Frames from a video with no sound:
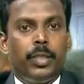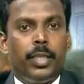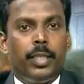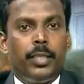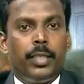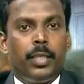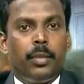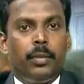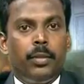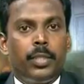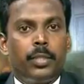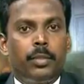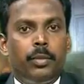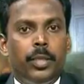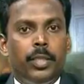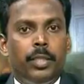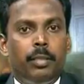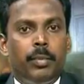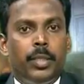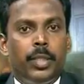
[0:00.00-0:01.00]
and another one is
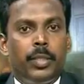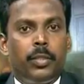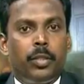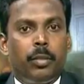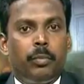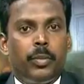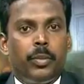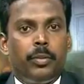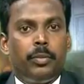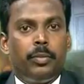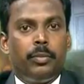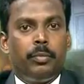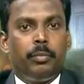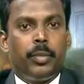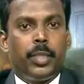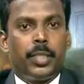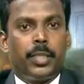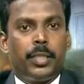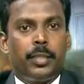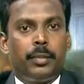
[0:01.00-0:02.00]
going to be the top down
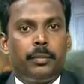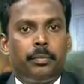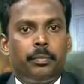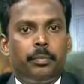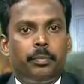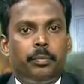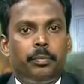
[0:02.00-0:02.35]
parsing.